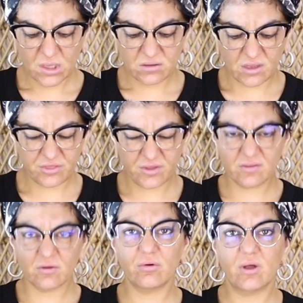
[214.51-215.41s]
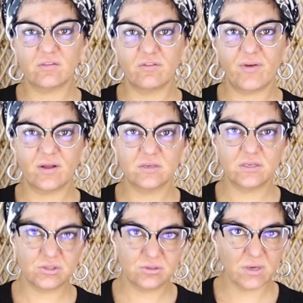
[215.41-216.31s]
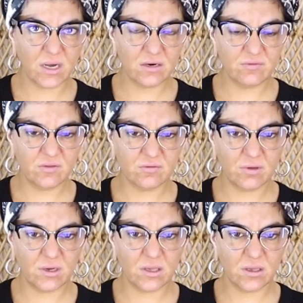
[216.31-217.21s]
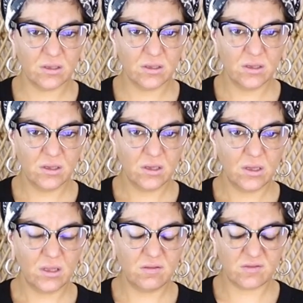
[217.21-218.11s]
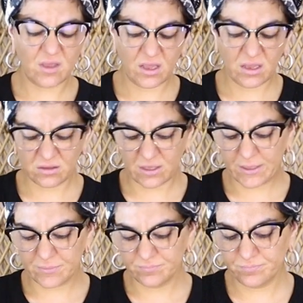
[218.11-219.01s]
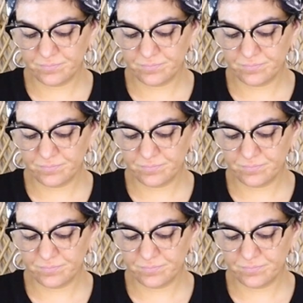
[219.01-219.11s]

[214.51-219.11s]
Death as the foundational card of this reading is saying that